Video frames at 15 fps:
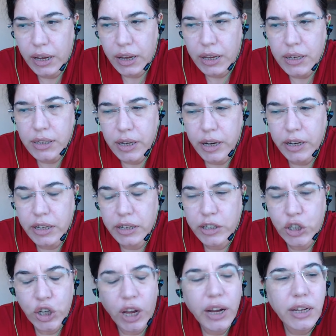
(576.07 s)
is it
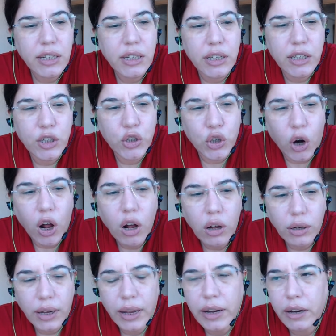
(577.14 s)
shines a strong
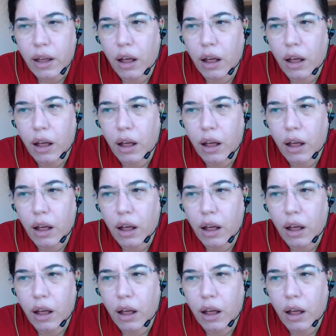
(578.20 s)
light